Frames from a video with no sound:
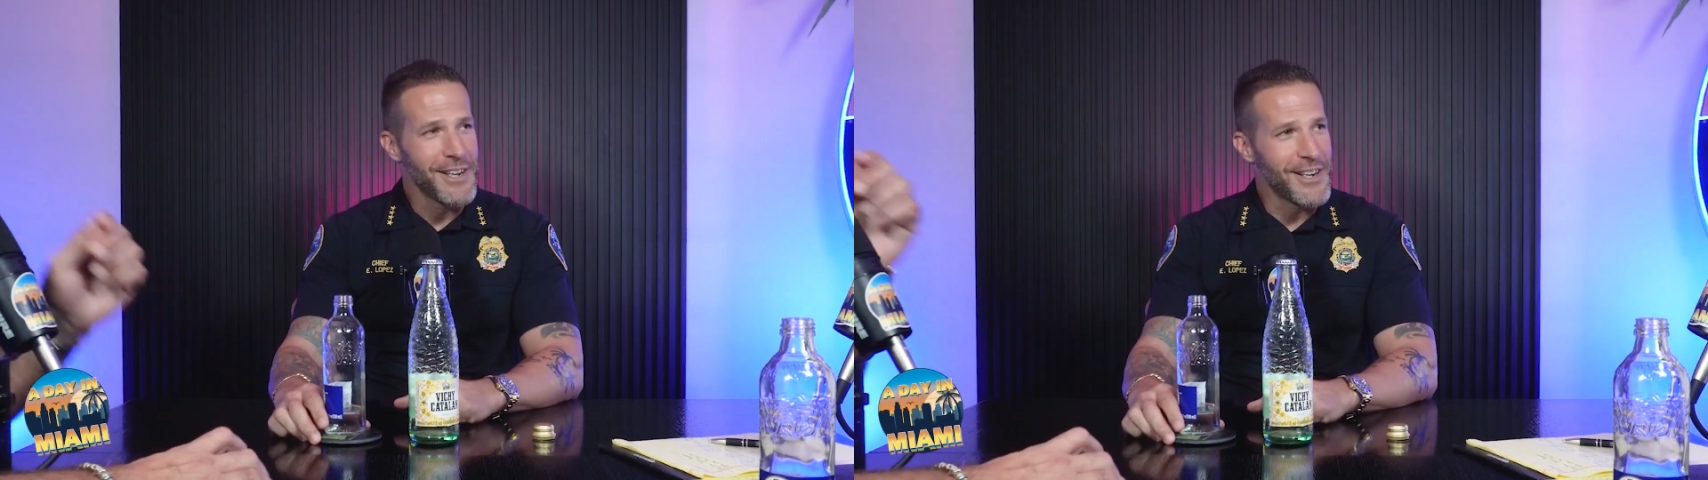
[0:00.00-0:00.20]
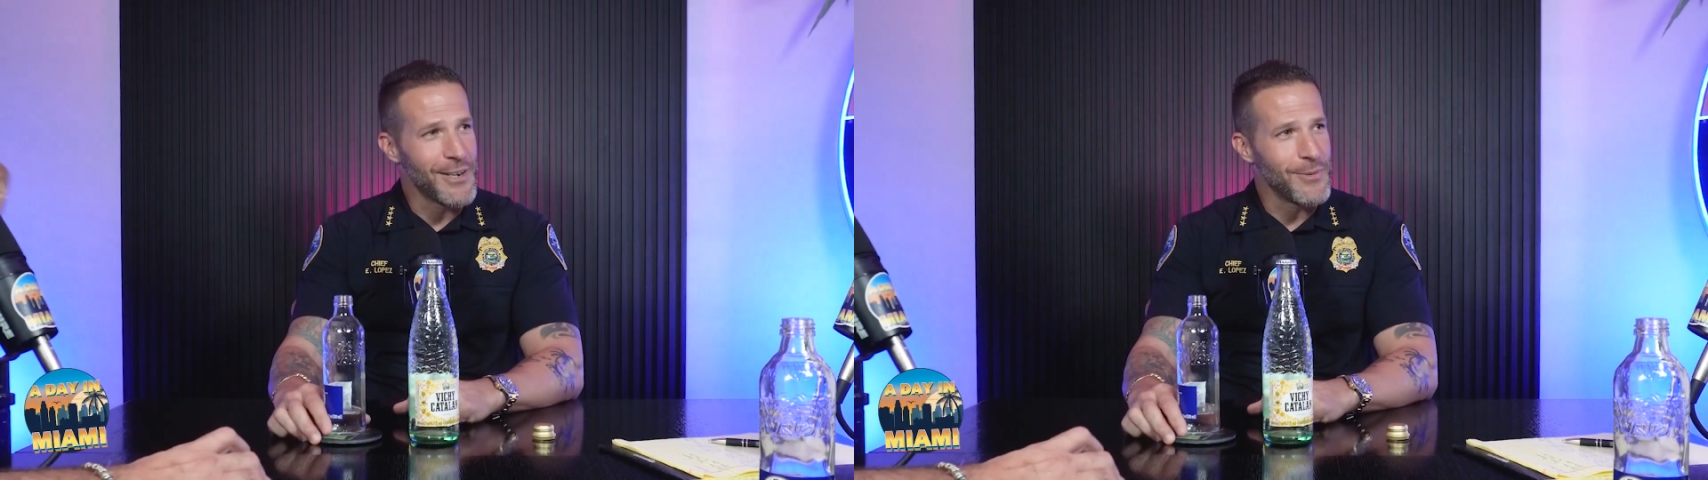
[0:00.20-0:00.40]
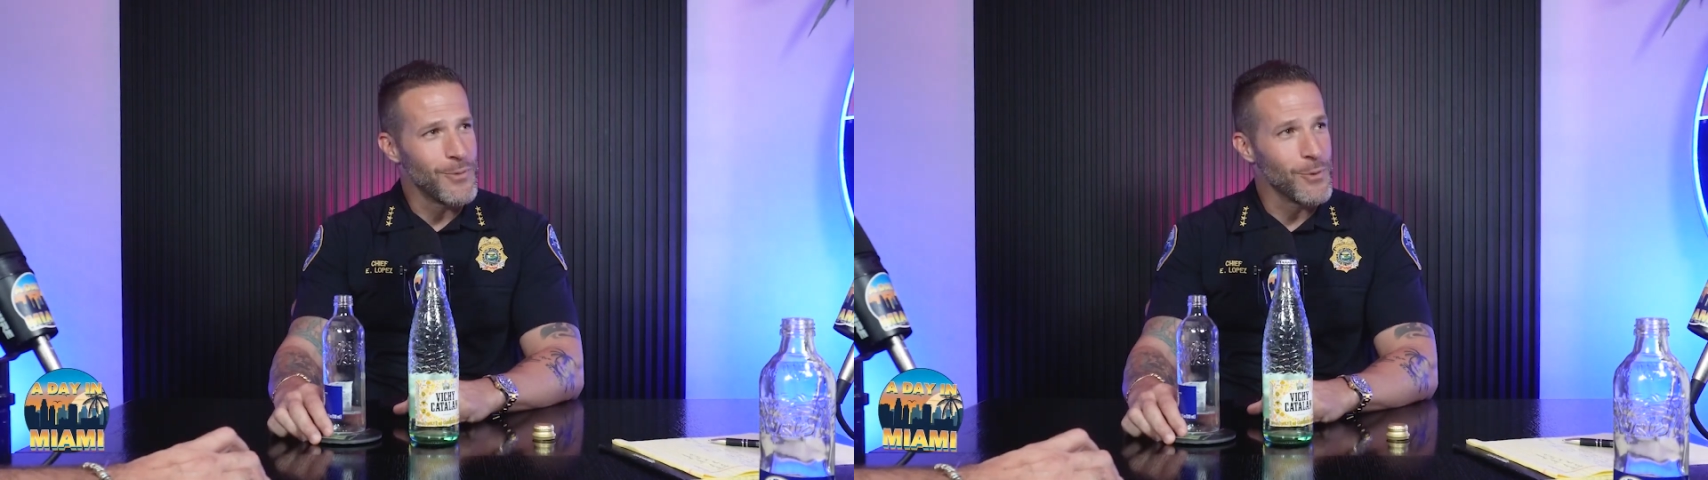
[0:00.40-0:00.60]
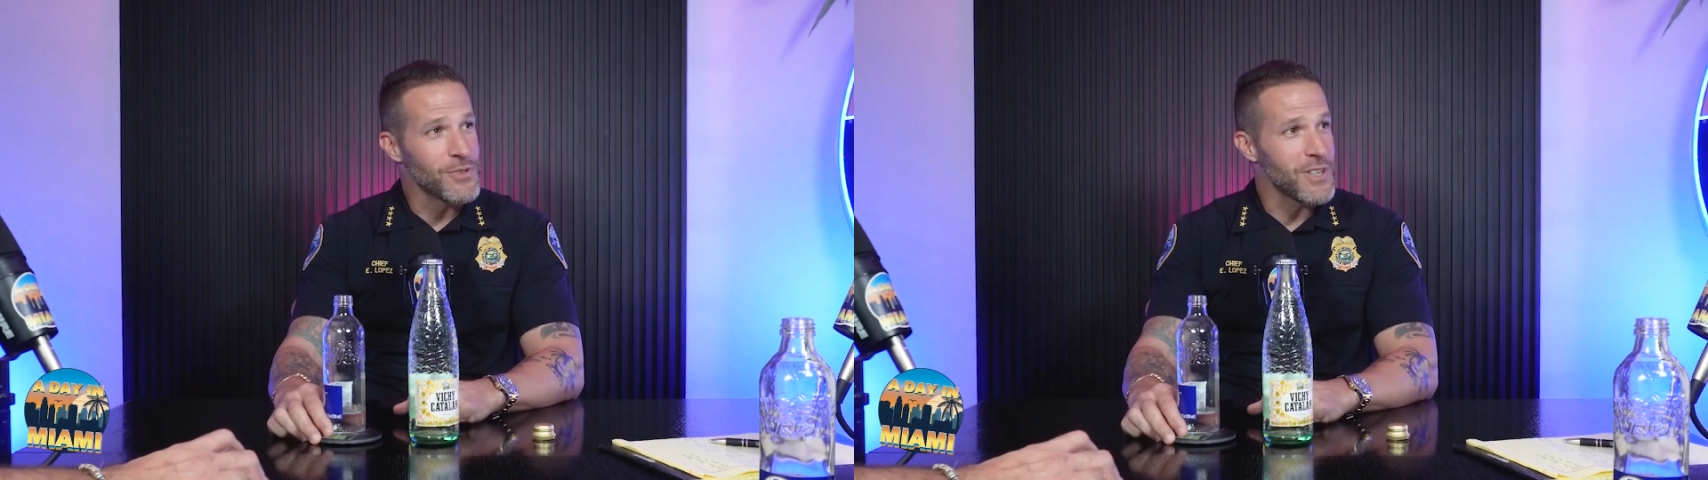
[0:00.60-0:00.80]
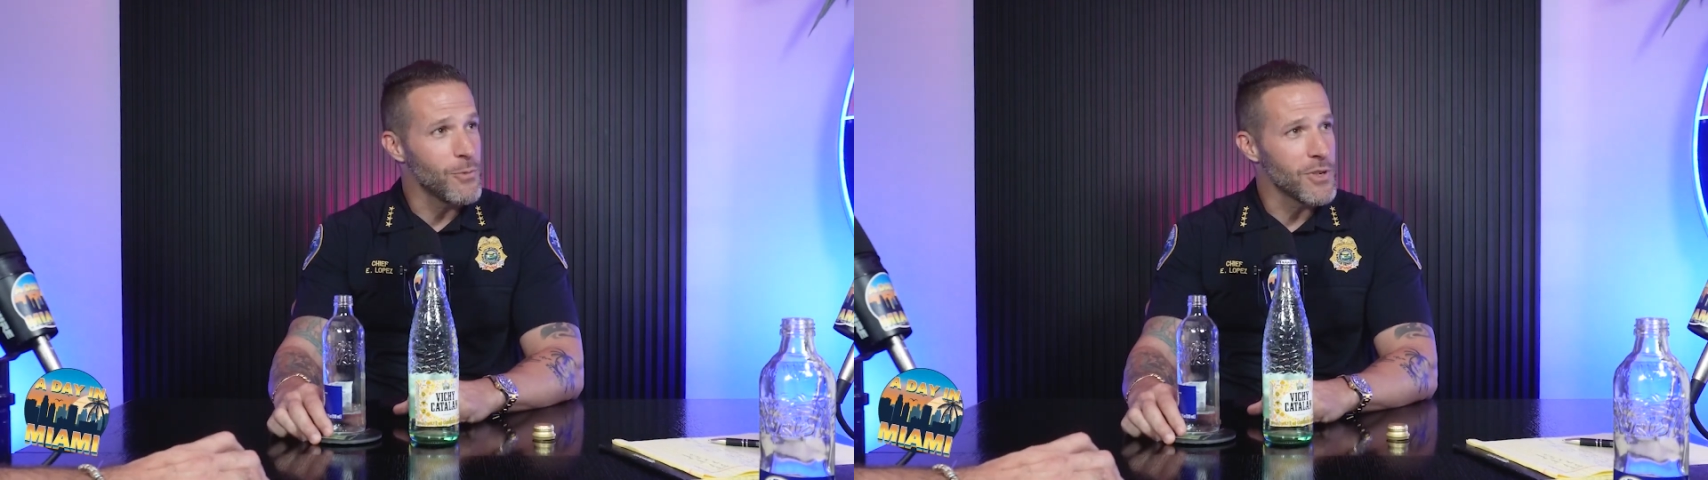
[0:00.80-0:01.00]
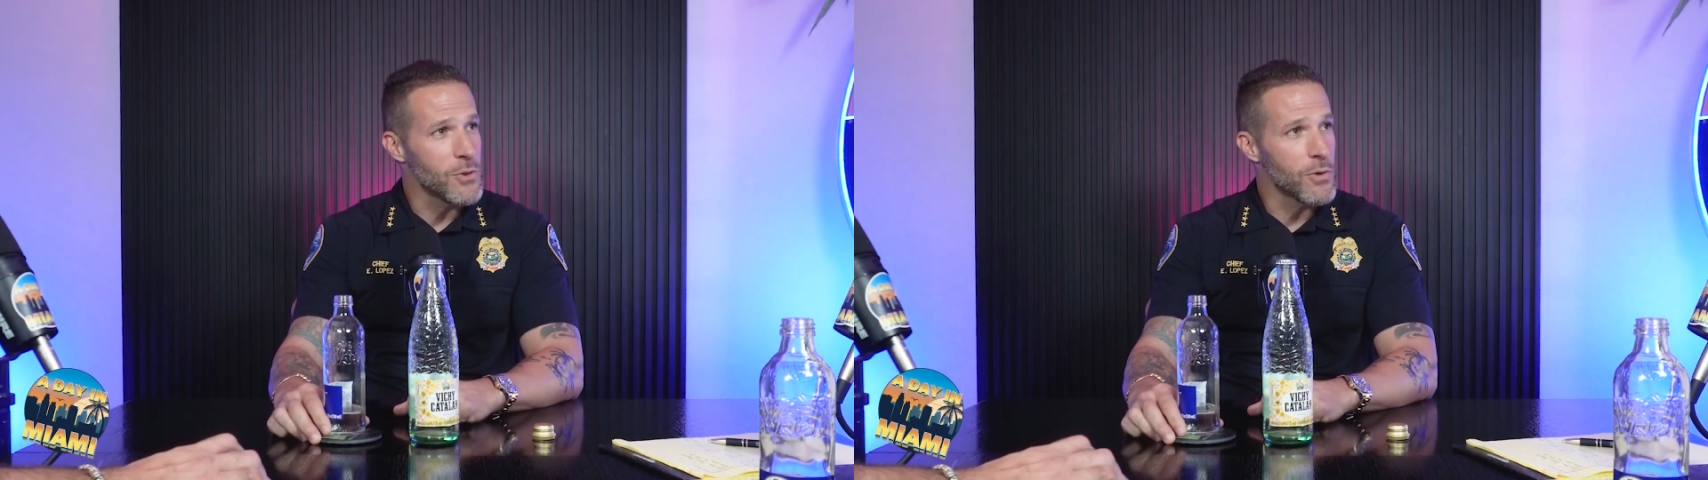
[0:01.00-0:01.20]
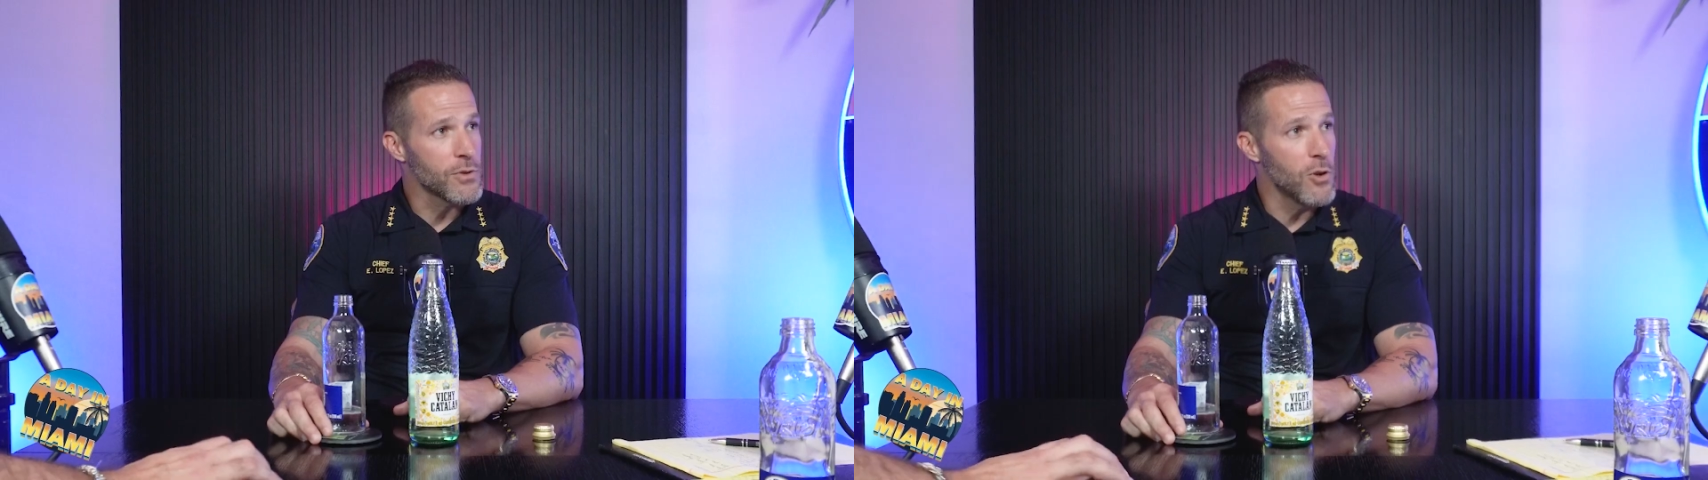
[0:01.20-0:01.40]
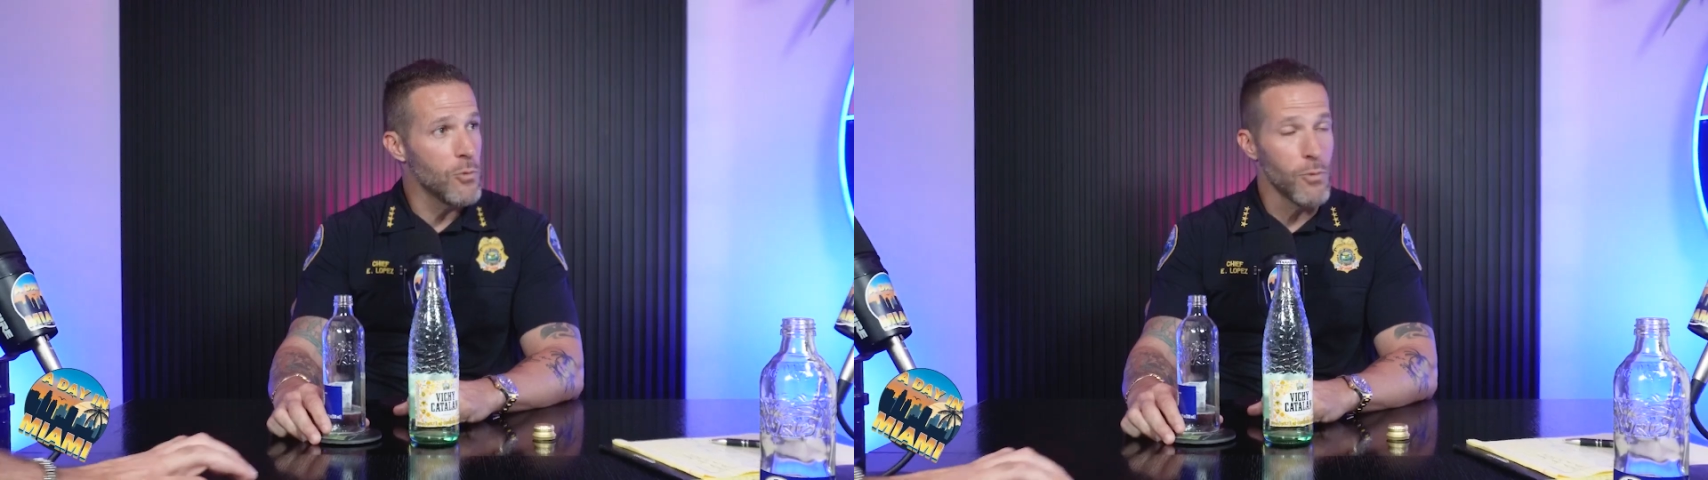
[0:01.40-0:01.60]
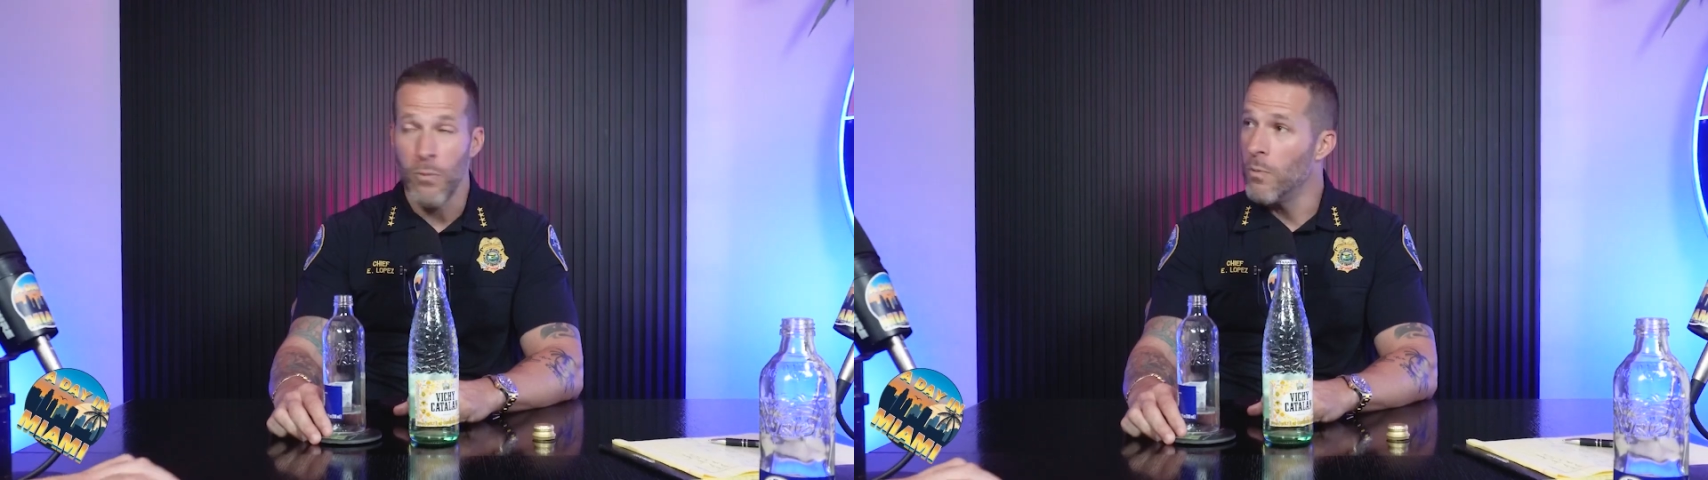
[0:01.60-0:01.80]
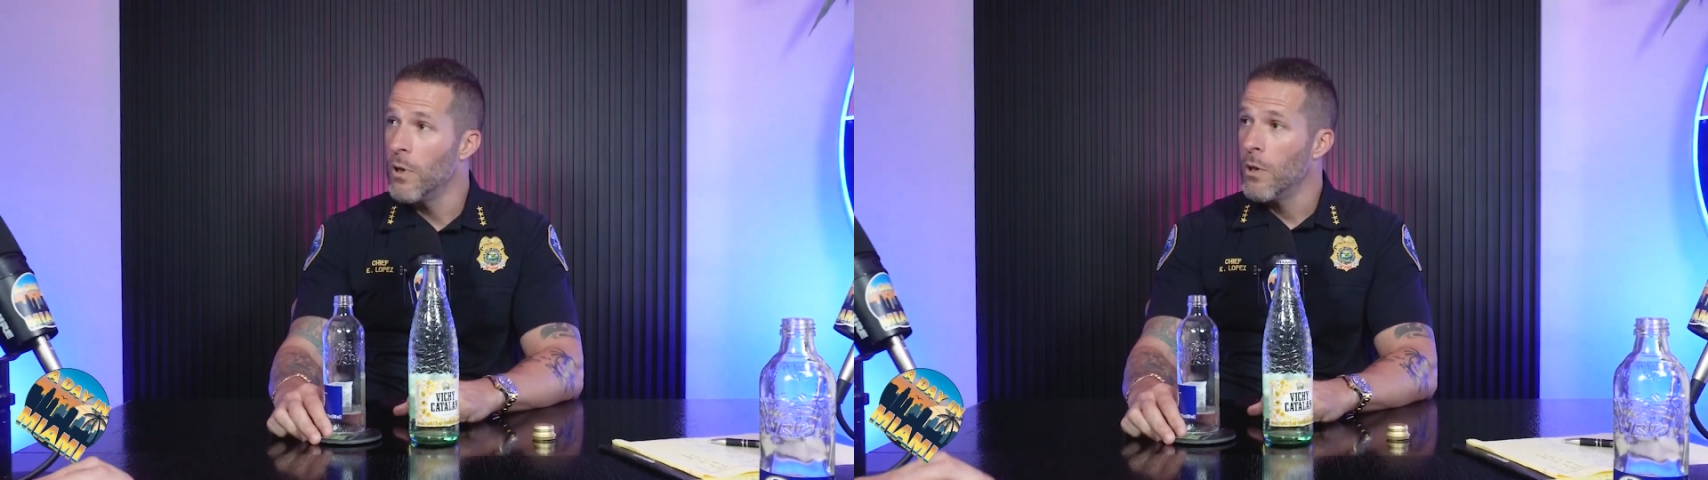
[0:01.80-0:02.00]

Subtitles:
We'll see what doors open.